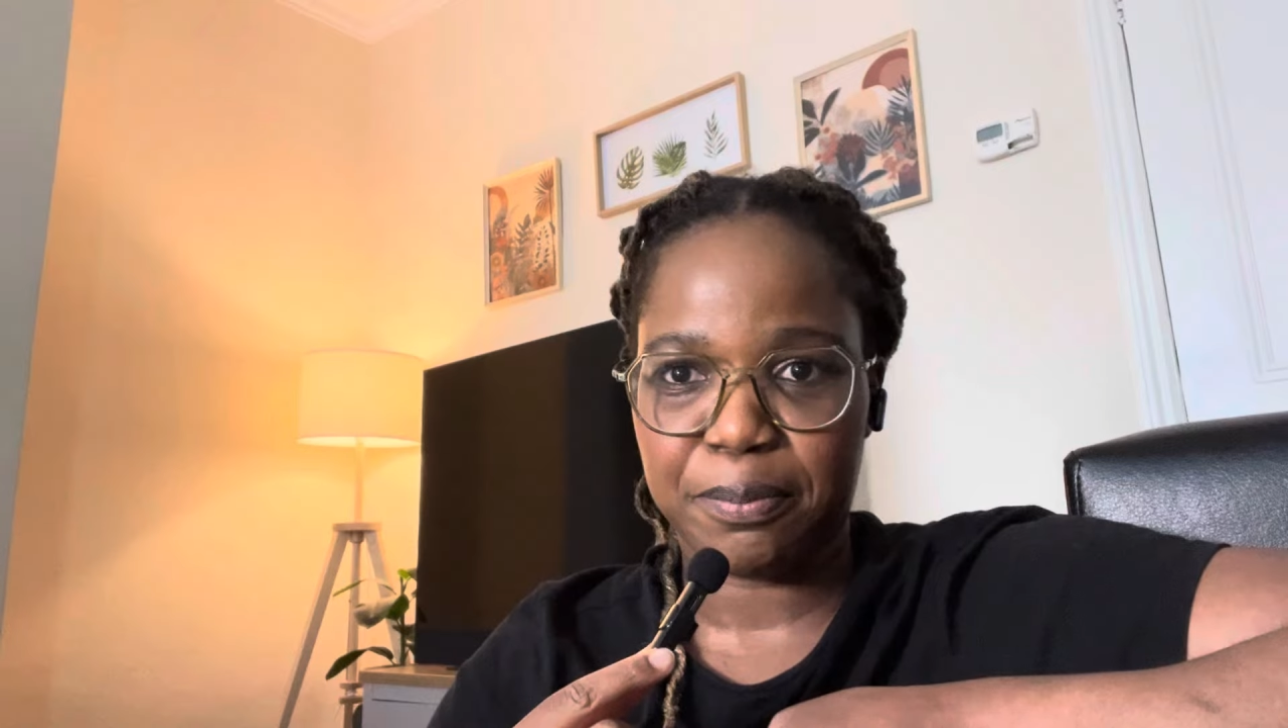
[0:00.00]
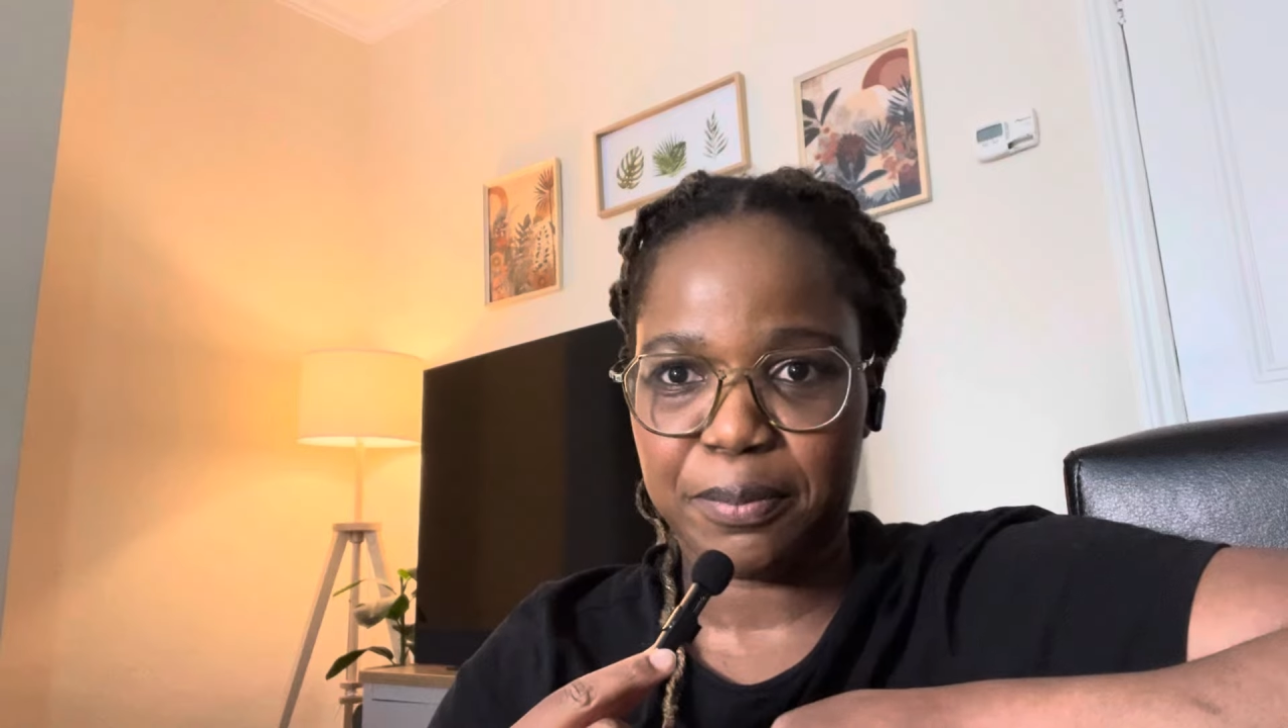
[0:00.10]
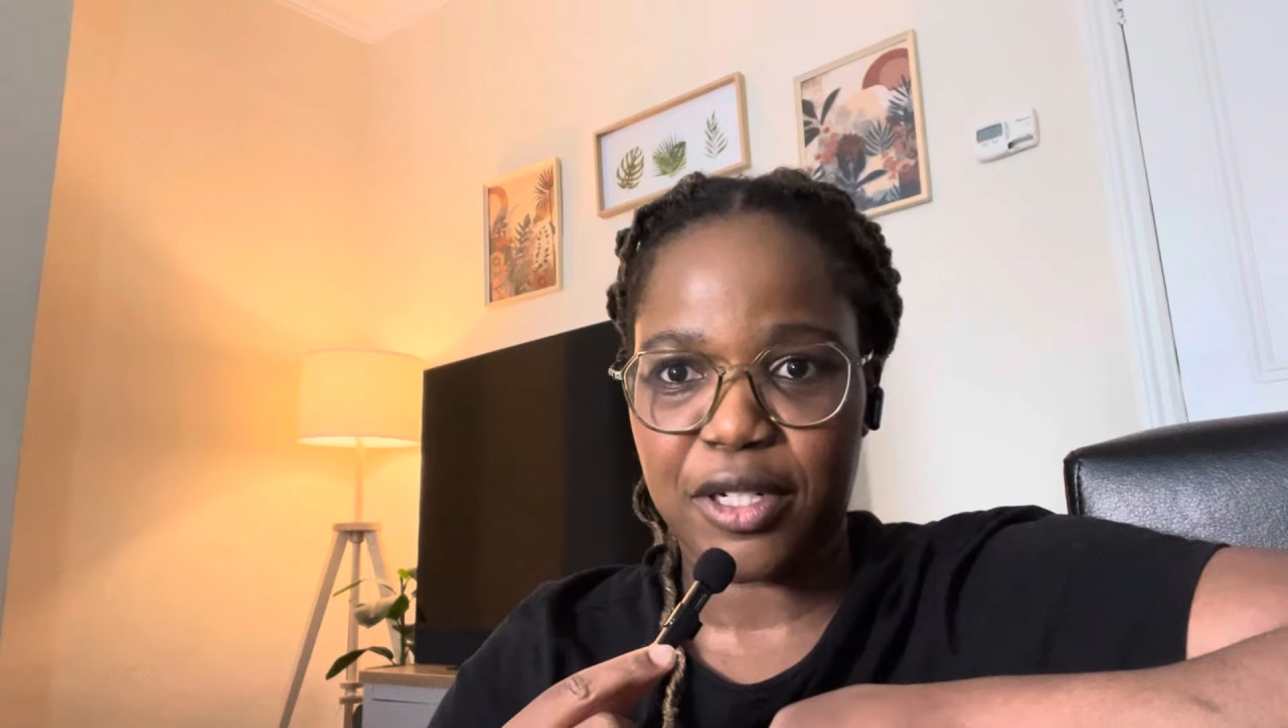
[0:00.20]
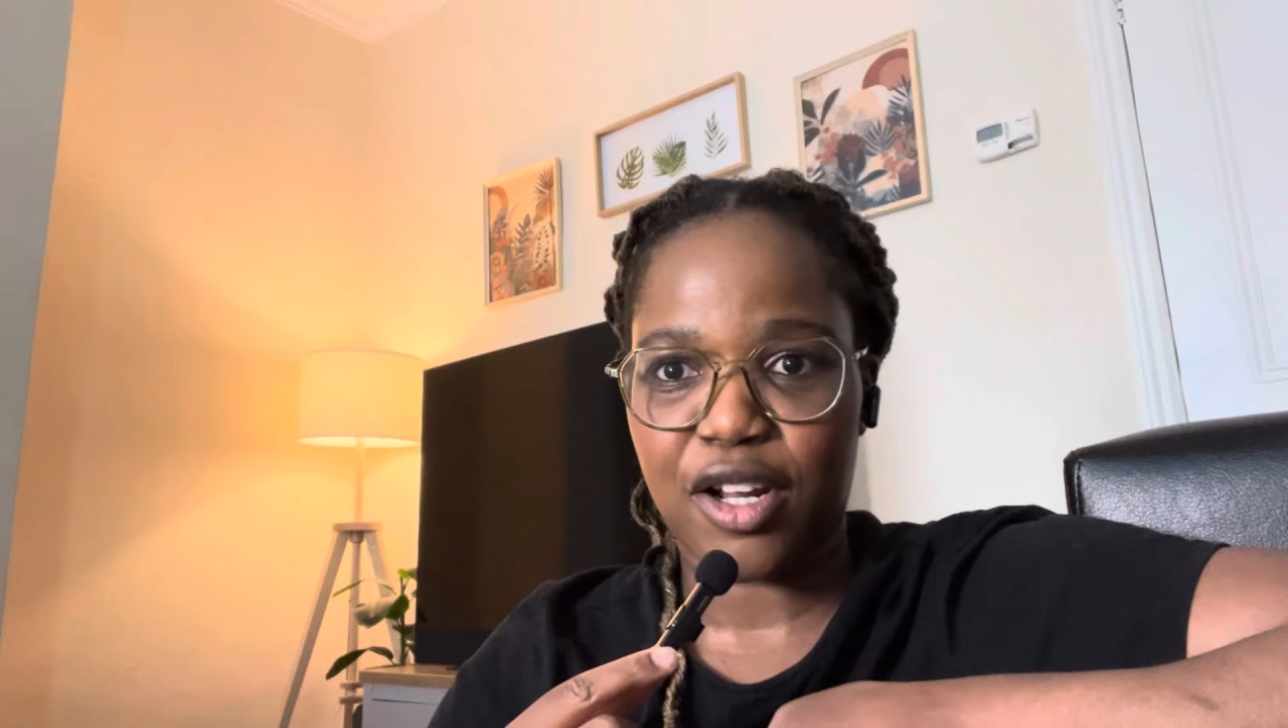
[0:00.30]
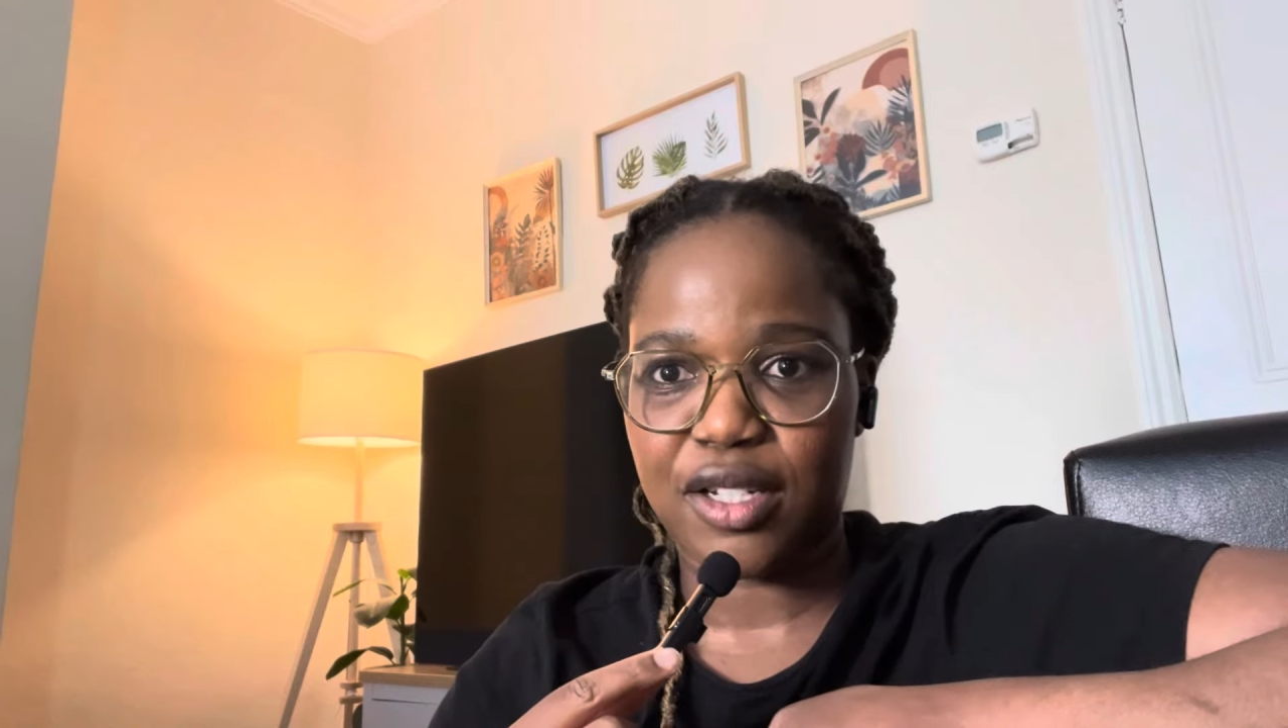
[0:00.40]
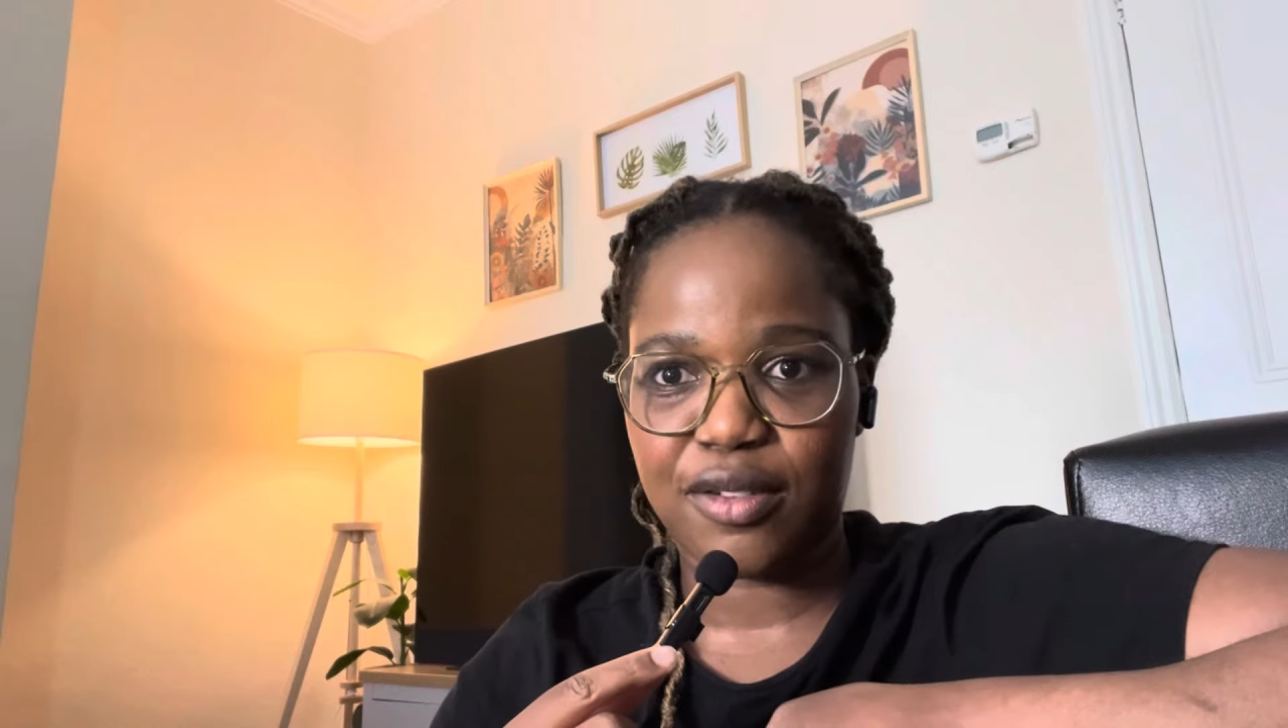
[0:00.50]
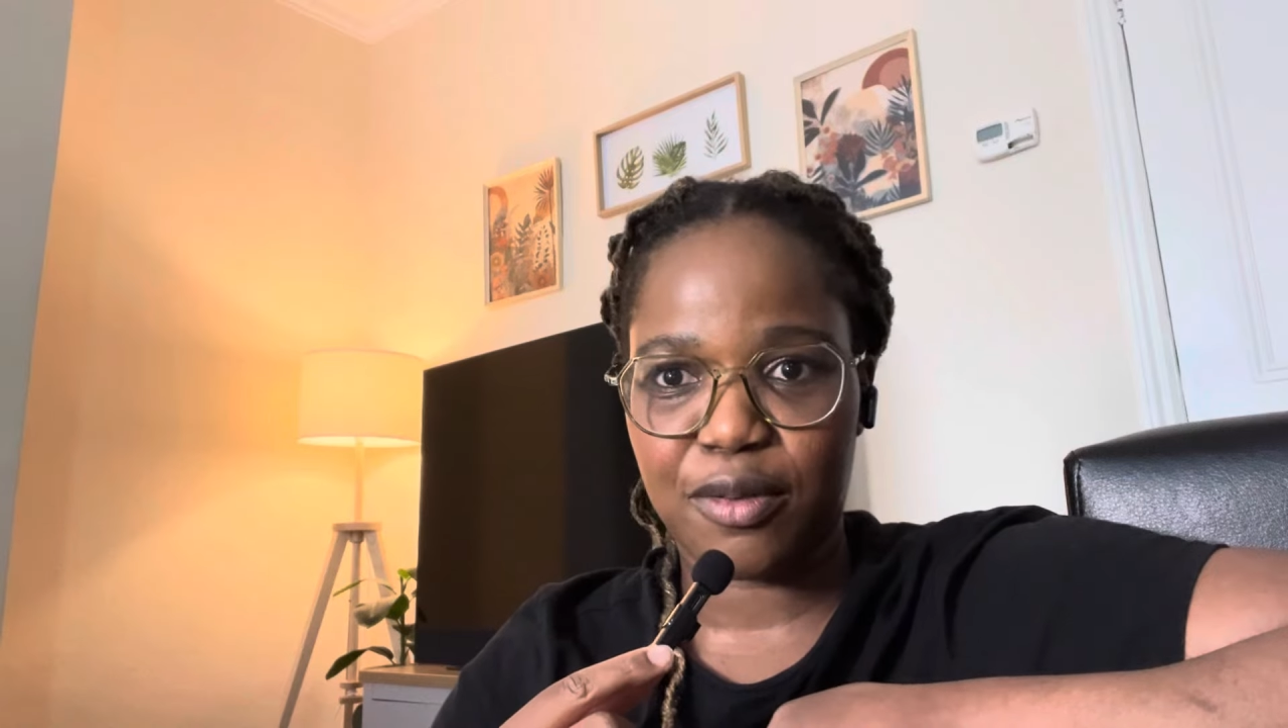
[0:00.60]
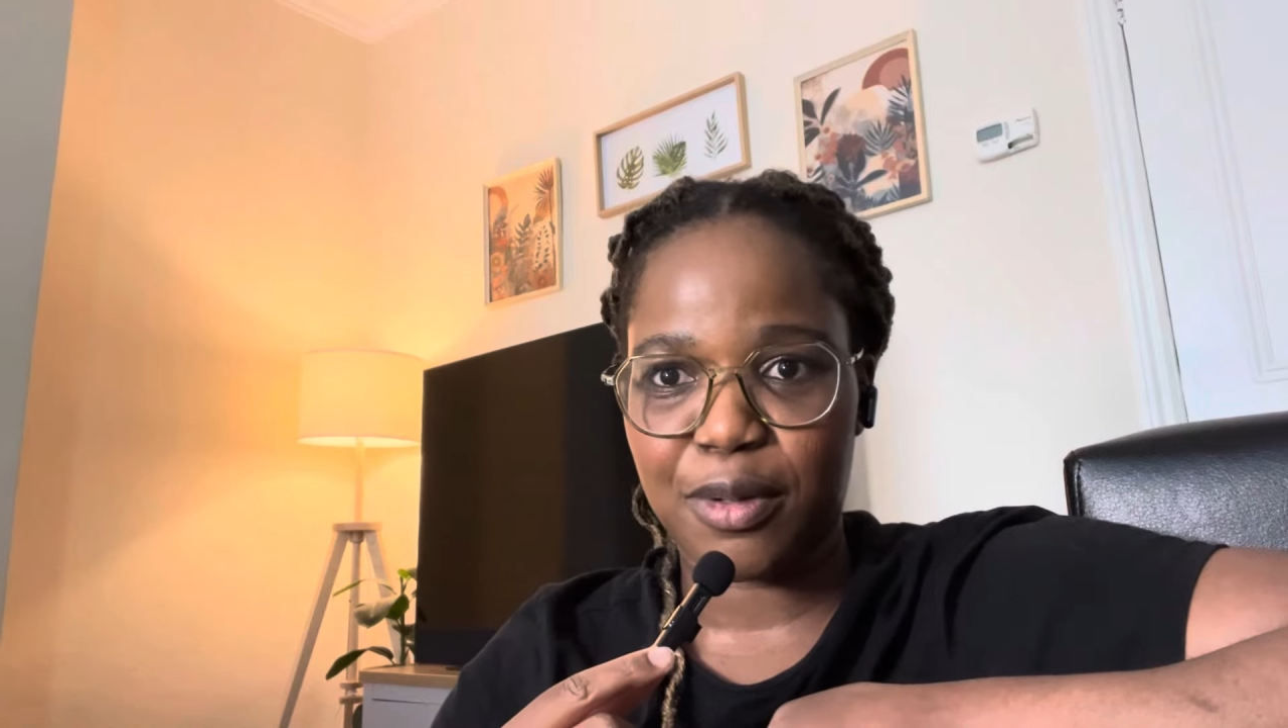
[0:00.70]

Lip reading: bananas from